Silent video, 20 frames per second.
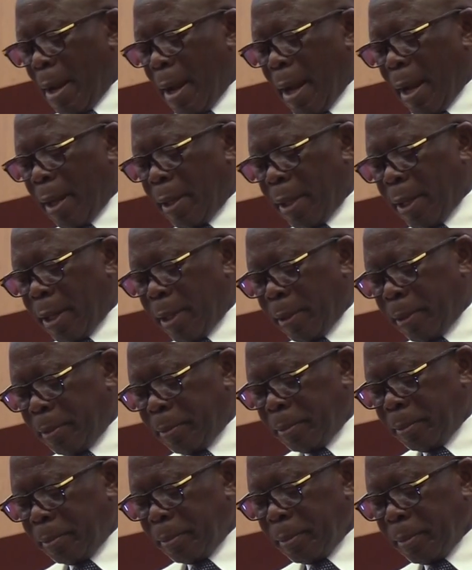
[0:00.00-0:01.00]

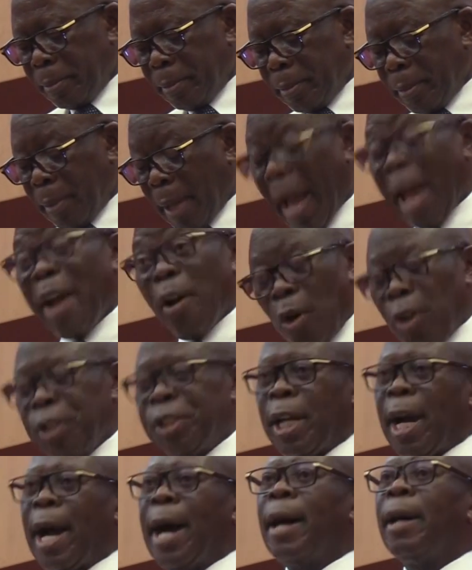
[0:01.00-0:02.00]
And I
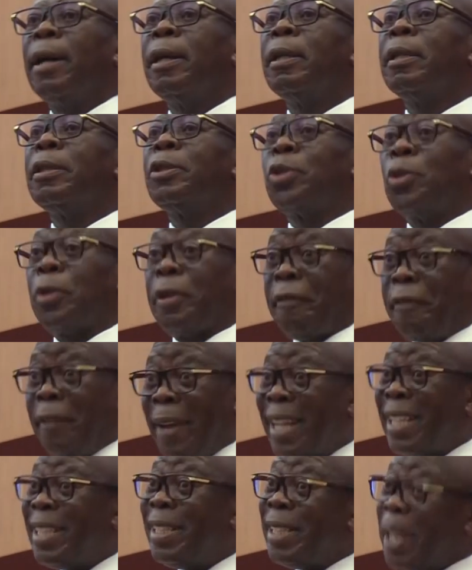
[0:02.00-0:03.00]
urge her to
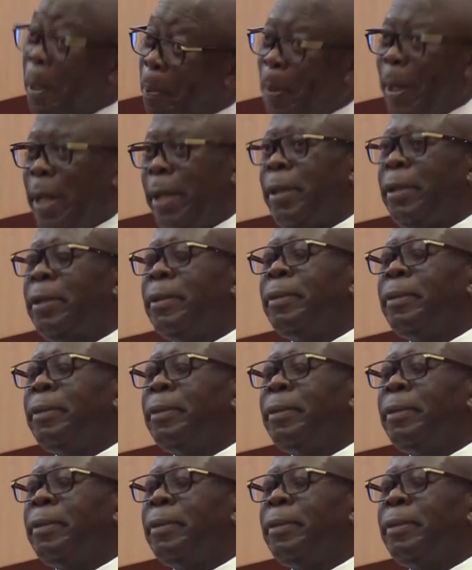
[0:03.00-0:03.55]
reflect deeply